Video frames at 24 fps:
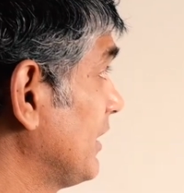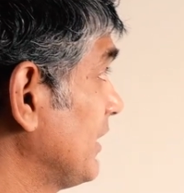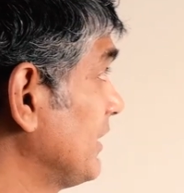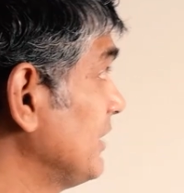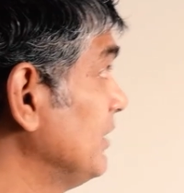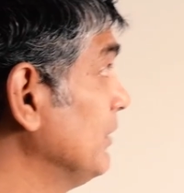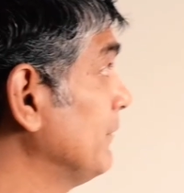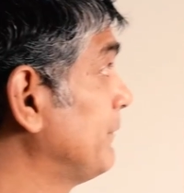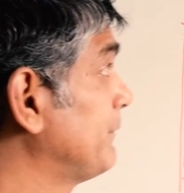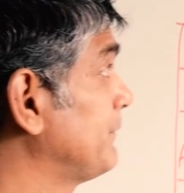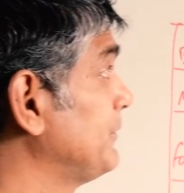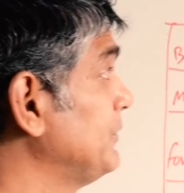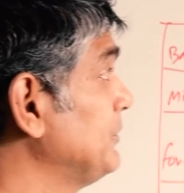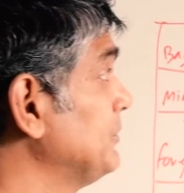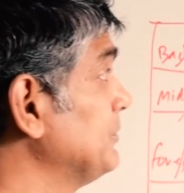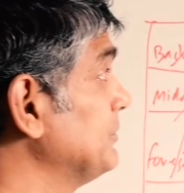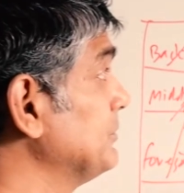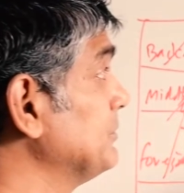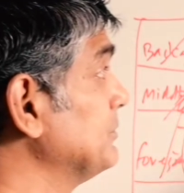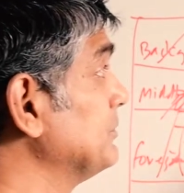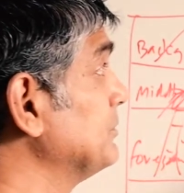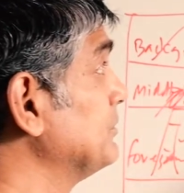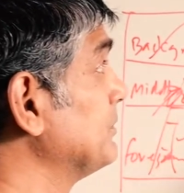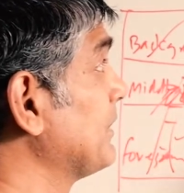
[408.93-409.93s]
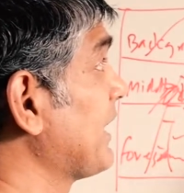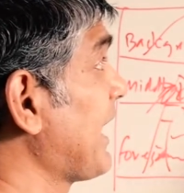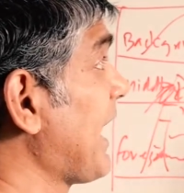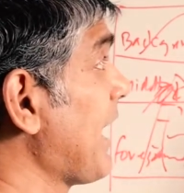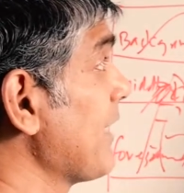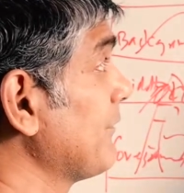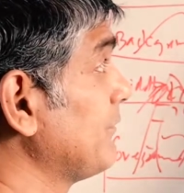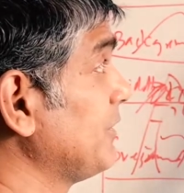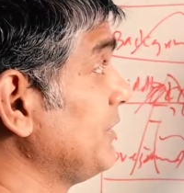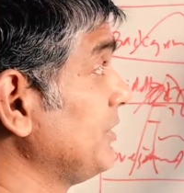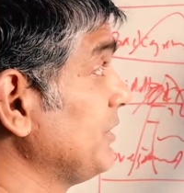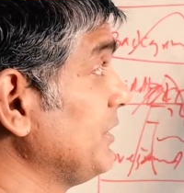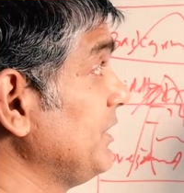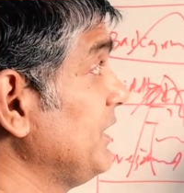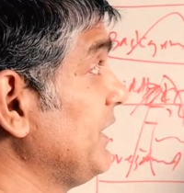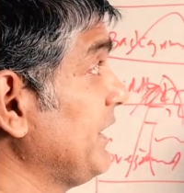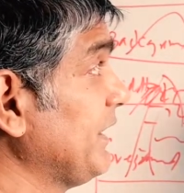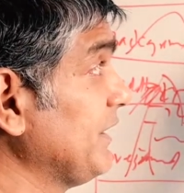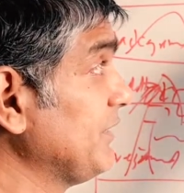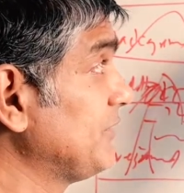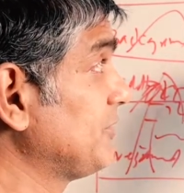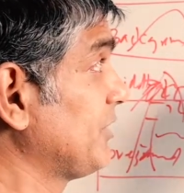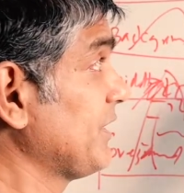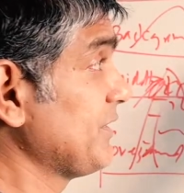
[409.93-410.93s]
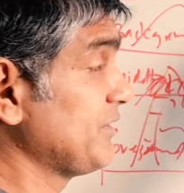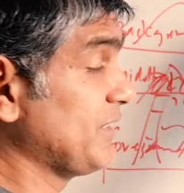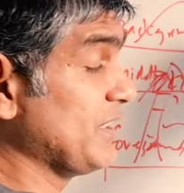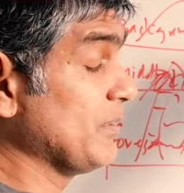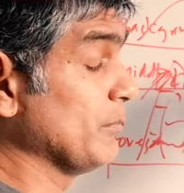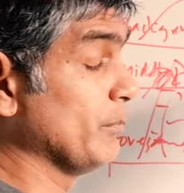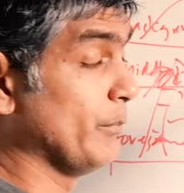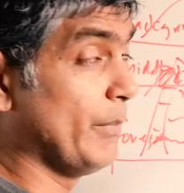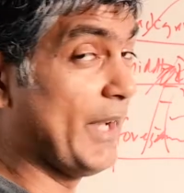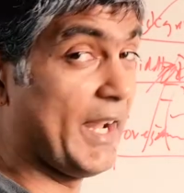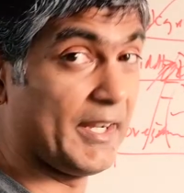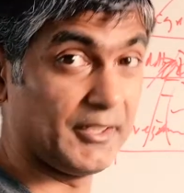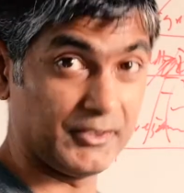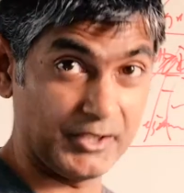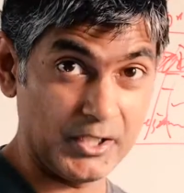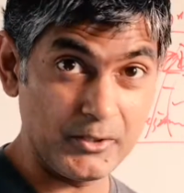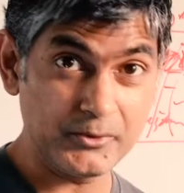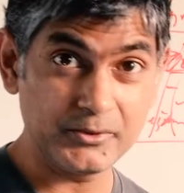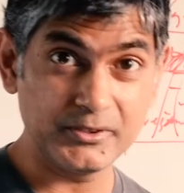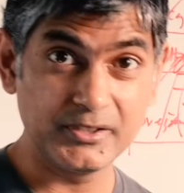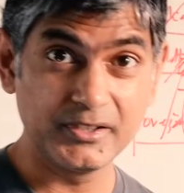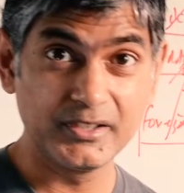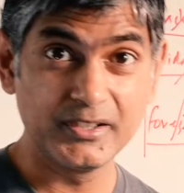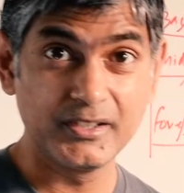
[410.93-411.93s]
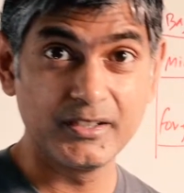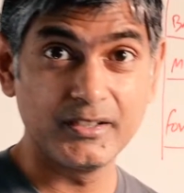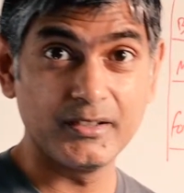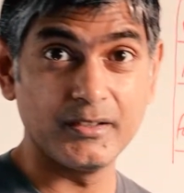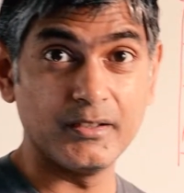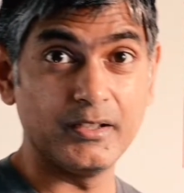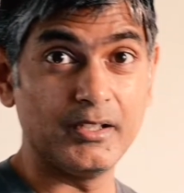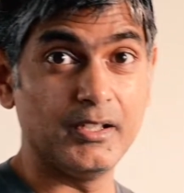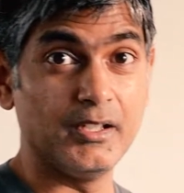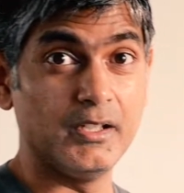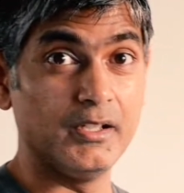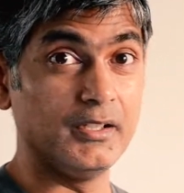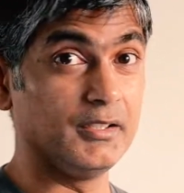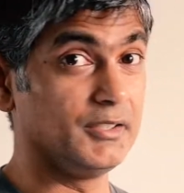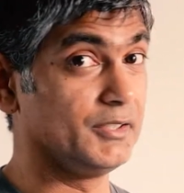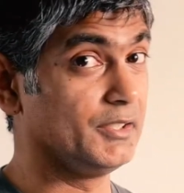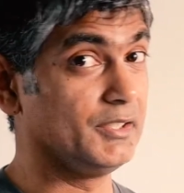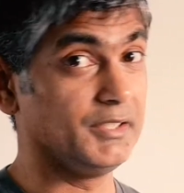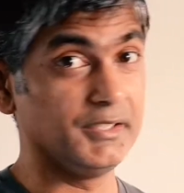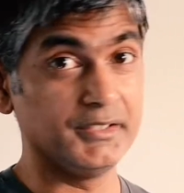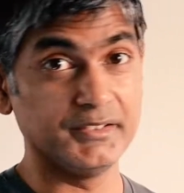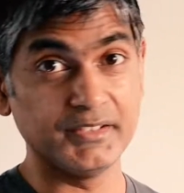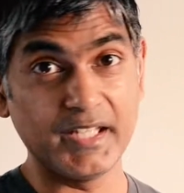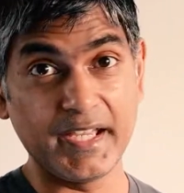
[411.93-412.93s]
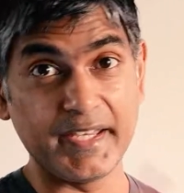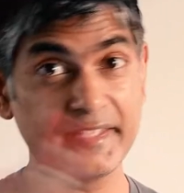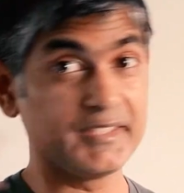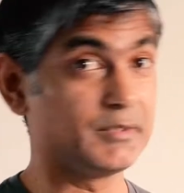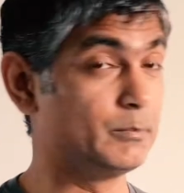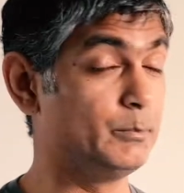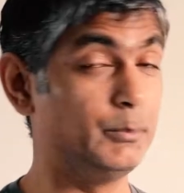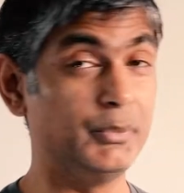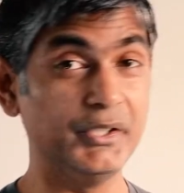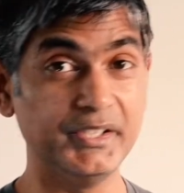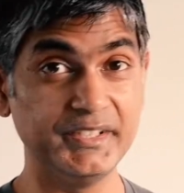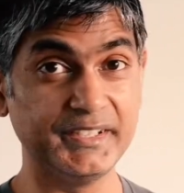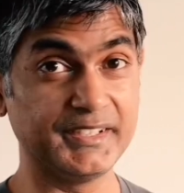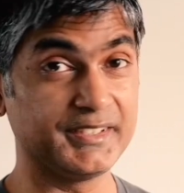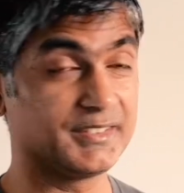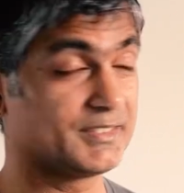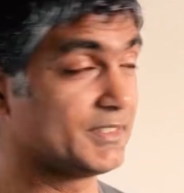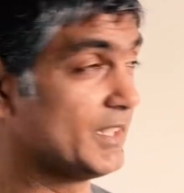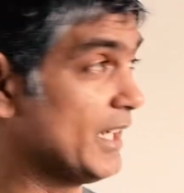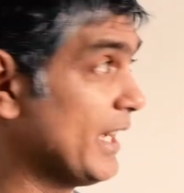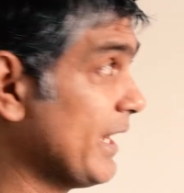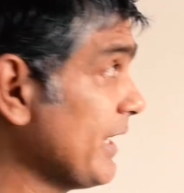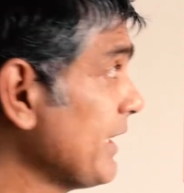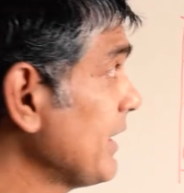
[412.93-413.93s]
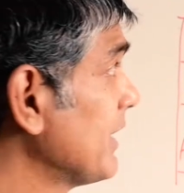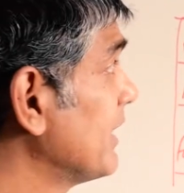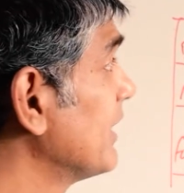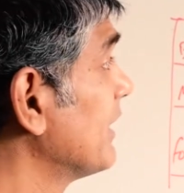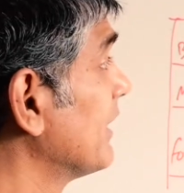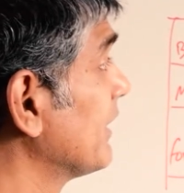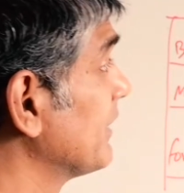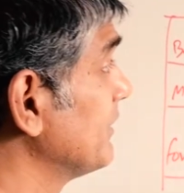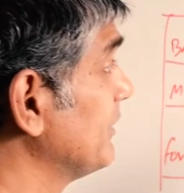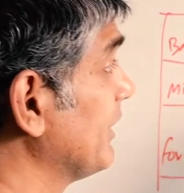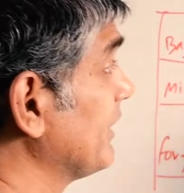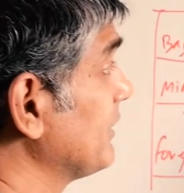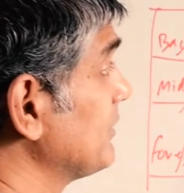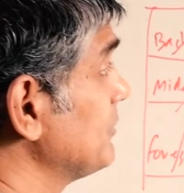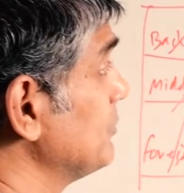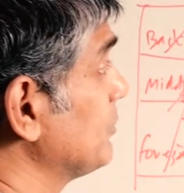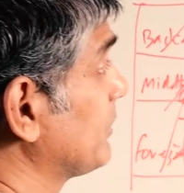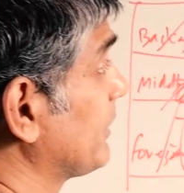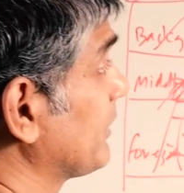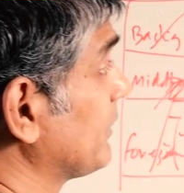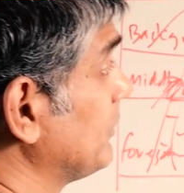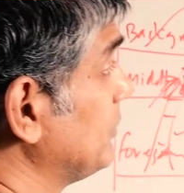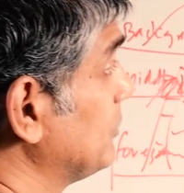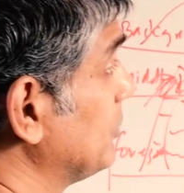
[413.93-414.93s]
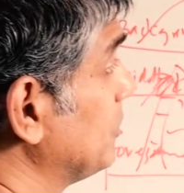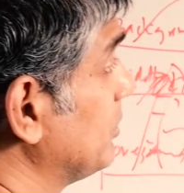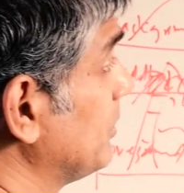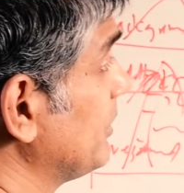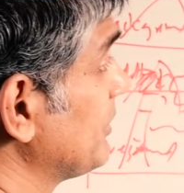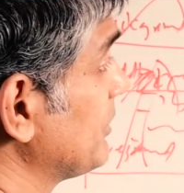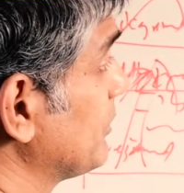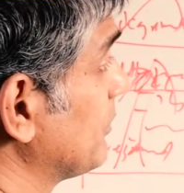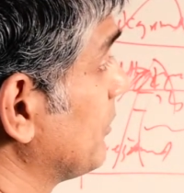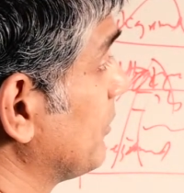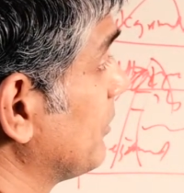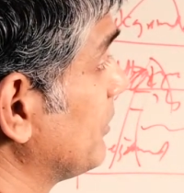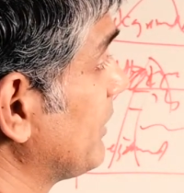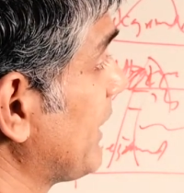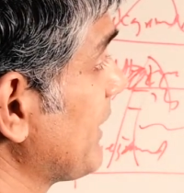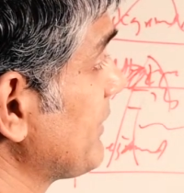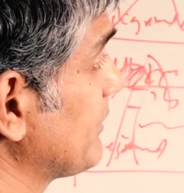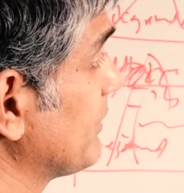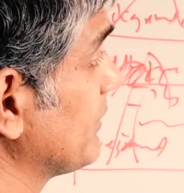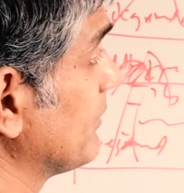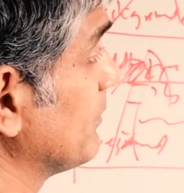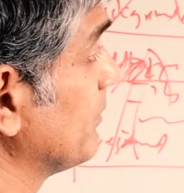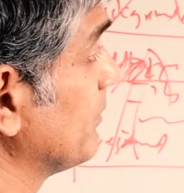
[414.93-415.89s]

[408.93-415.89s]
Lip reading: If you have a really interesting background, a really nice burning sky, then you can lower your horizon a